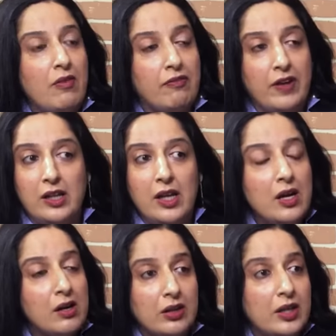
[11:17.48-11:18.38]
were they
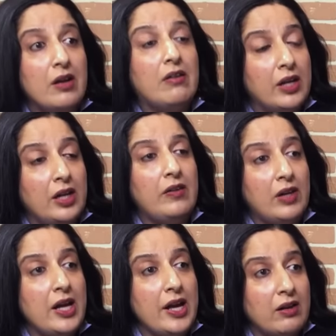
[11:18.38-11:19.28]
are they are really
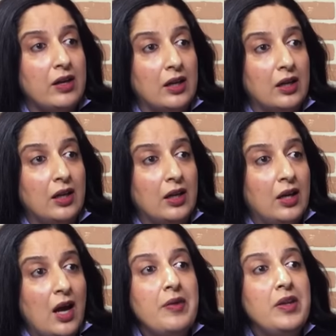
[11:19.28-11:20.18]
really angry.
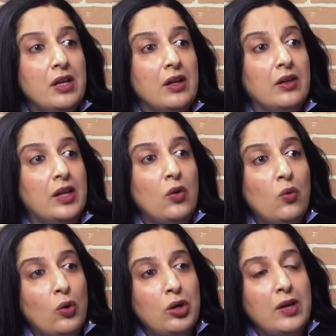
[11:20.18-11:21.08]
I mean, they, they
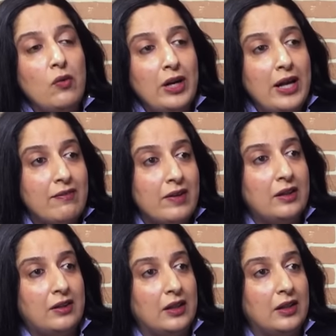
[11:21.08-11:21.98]
don't want they want
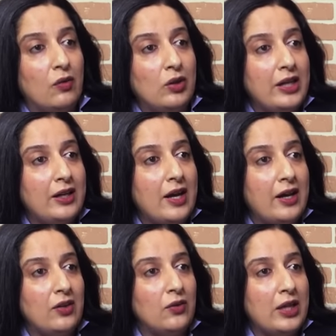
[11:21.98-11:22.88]
everything. They want the
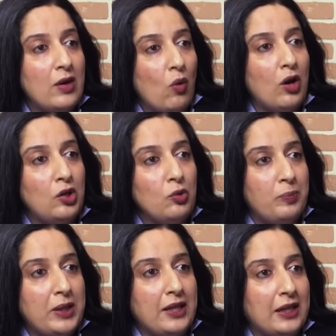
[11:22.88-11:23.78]
entire you know they want to
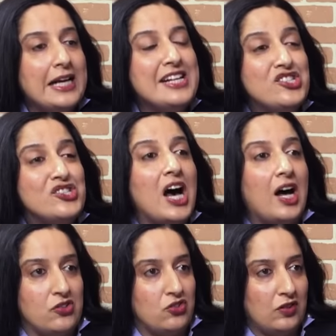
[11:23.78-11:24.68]
be in
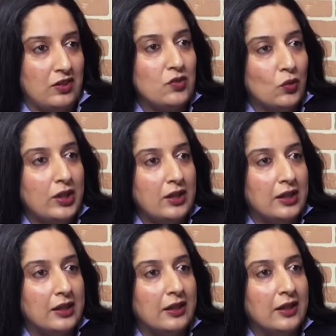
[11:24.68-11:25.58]
charge is what they
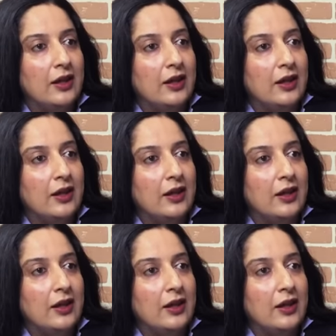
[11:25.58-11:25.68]
think. And